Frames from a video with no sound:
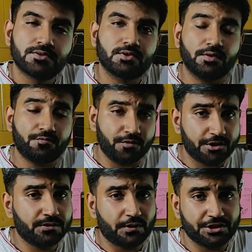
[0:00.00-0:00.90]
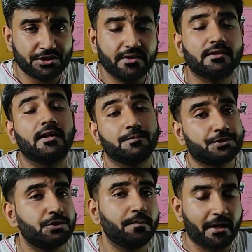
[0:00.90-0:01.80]
So the first question that
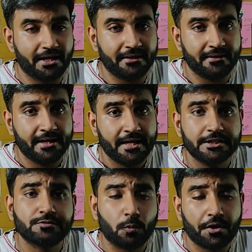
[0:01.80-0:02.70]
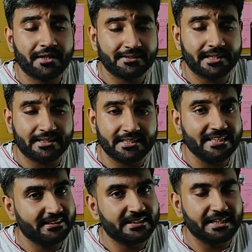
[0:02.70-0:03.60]
comes to your mind is what
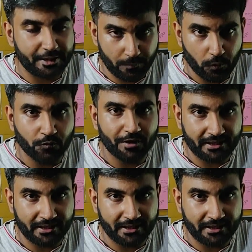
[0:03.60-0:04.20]
exactly is the Indian Motor